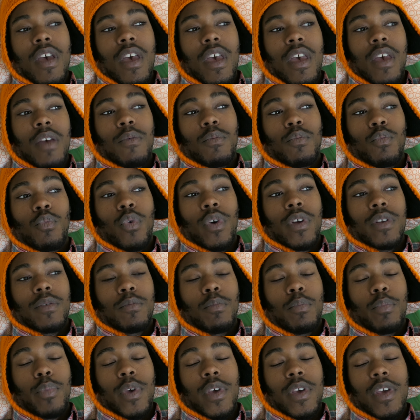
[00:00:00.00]
it would
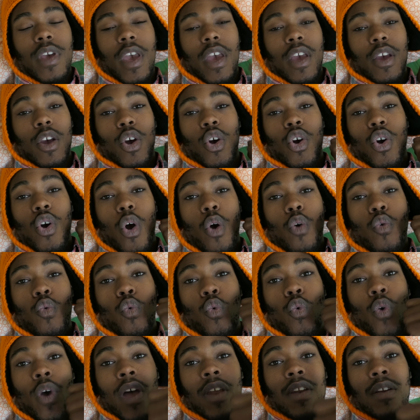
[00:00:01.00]
be
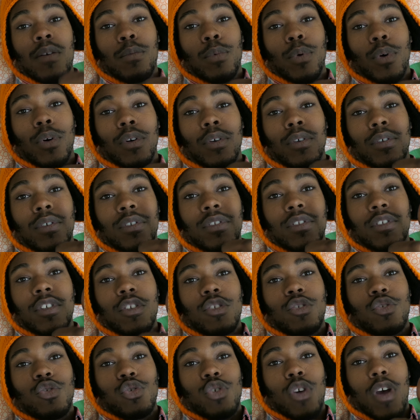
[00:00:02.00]
incredible to
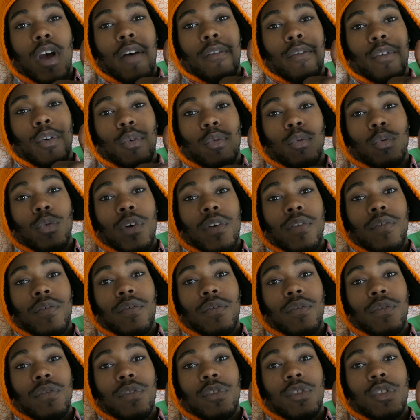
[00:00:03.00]
travel
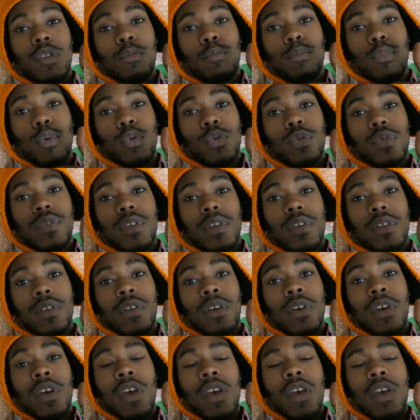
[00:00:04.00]
with the boosted.